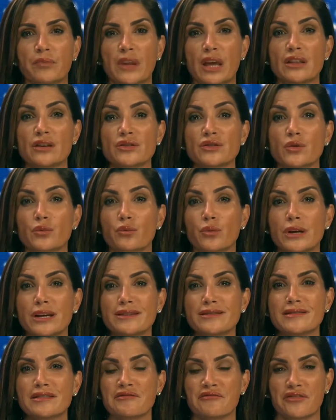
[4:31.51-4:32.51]
And there's a
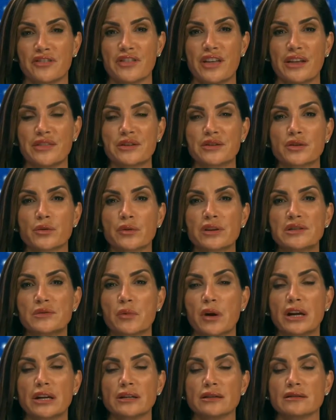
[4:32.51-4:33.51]
reason for that. There's a reason
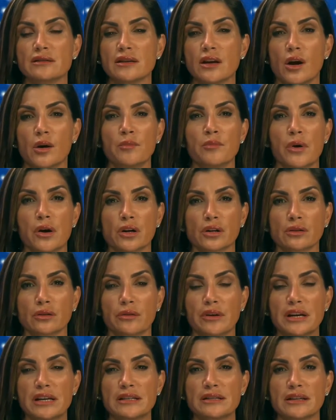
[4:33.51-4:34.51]
why you didn't see home
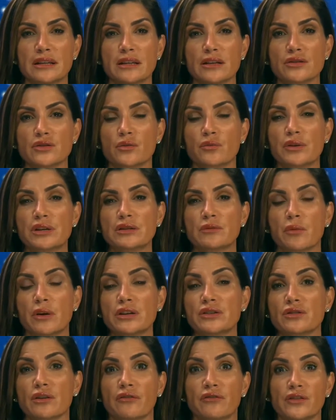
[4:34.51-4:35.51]
burglaries, and there's a reason why
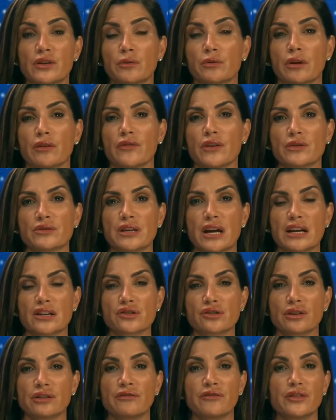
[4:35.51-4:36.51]
you saw fewer of those
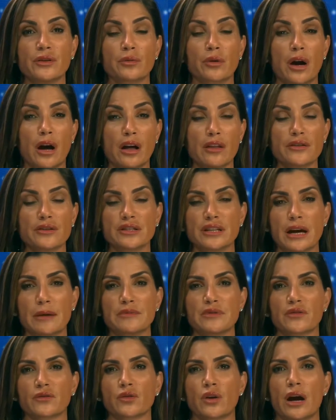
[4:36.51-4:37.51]
actually and fewer other
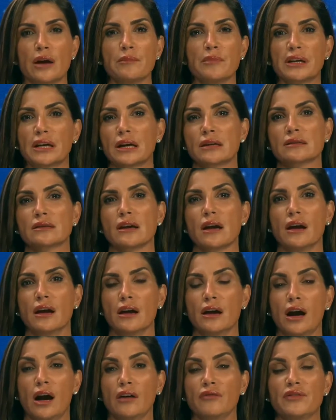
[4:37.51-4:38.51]
types of crime because
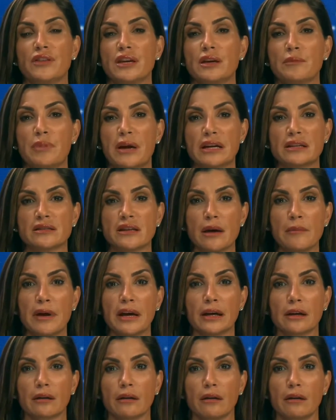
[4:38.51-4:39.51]
of the
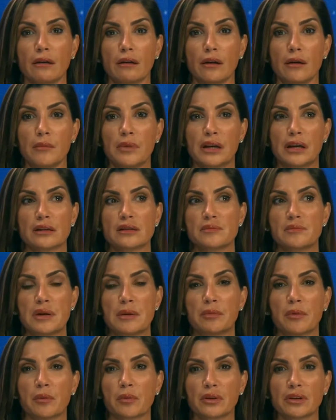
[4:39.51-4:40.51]
pandemic, because
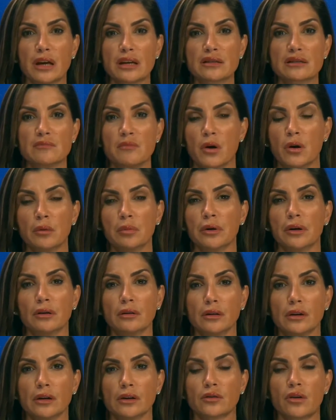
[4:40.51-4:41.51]
people were less mobile.
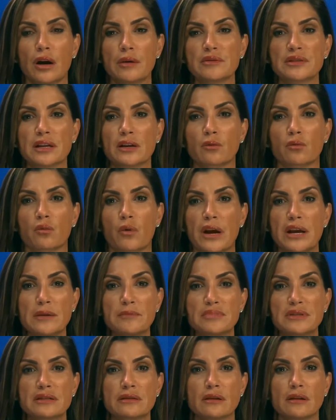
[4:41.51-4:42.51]
Crimes like
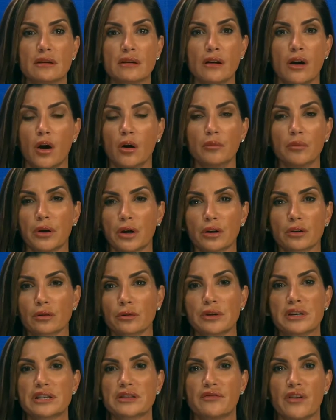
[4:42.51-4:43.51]
rapes, home
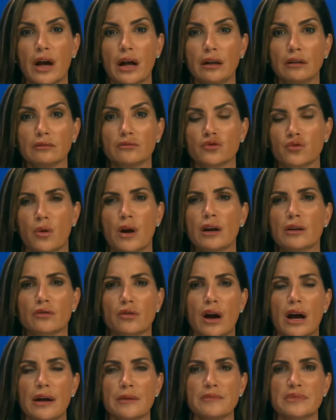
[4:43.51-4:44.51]
burglaries fell, drug
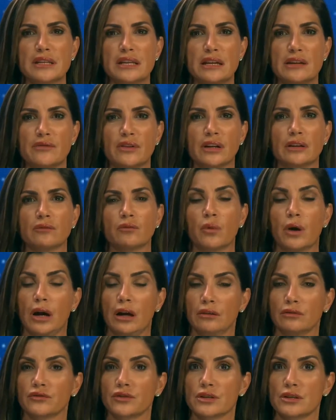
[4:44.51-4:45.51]
crimes even,
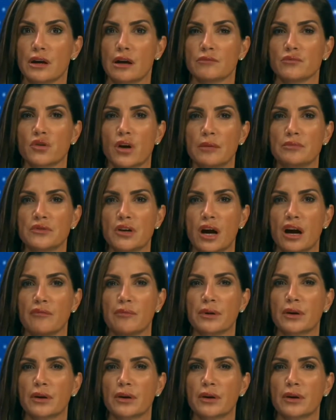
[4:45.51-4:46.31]
well, for some, dropped off.